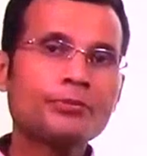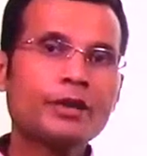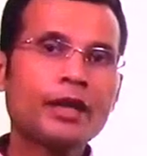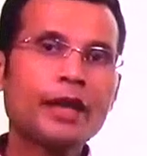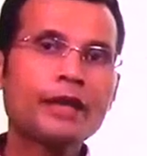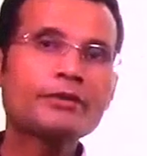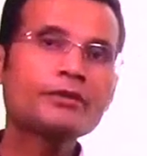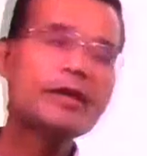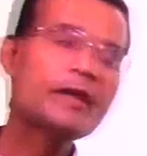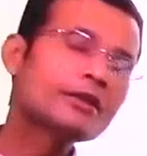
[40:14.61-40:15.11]

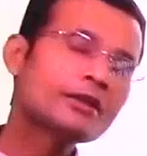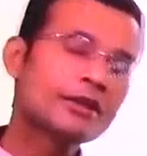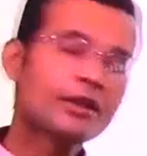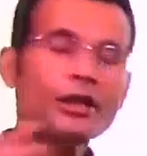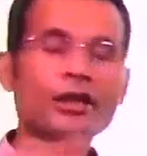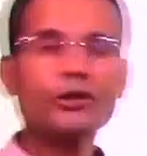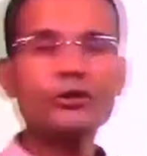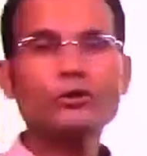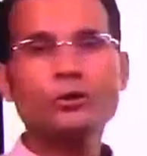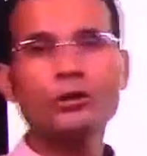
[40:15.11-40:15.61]
and then the
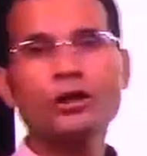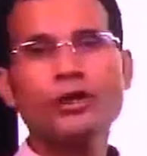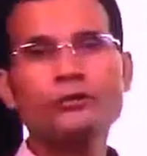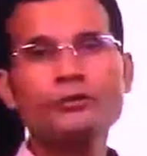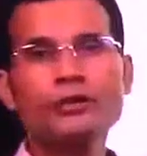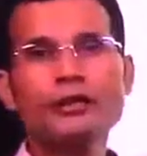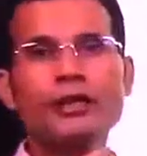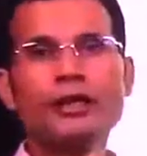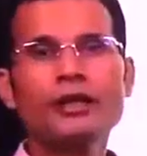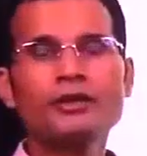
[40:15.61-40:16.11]
controller
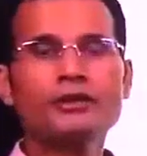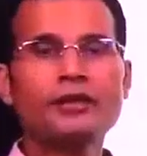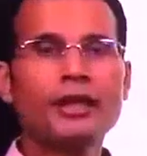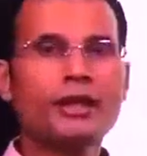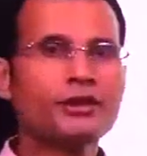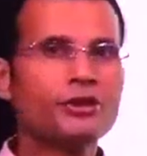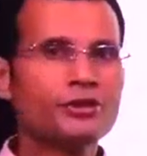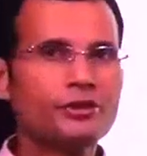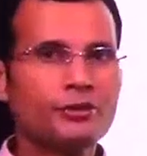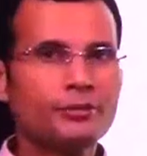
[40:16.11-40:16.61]
will take the
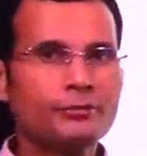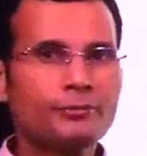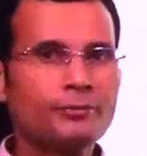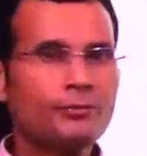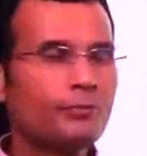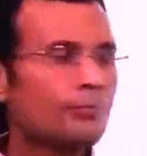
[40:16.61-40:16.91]
action.